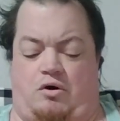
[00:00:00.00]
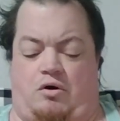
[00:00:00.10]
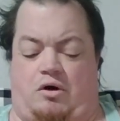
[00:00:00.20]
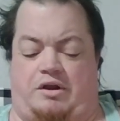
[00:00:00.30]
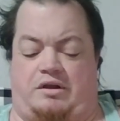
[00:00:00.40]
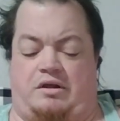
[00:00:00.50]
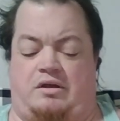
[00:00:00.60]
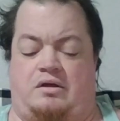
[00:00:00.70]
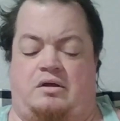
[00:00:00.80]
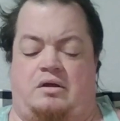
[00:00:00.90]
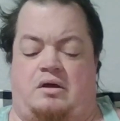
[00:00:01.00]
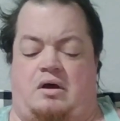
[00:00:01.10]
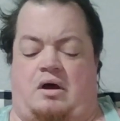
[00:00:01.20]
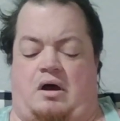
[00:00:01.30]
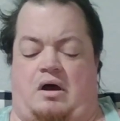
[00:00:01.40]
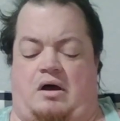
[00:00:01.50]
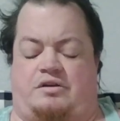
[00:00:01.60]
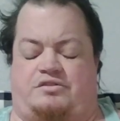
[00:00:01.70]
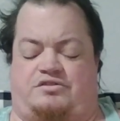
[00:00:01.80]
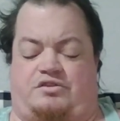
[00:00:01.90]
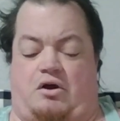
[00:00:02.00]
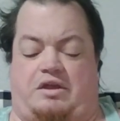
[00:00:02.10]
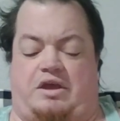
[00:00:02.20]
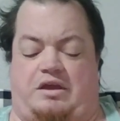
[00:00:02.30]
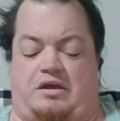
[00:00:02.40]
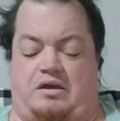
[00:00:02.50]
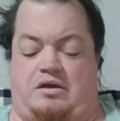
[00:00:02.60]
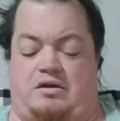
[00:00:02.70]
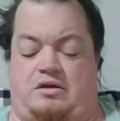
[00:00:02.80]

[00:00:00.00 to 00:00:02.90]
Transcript: on uh, a stocking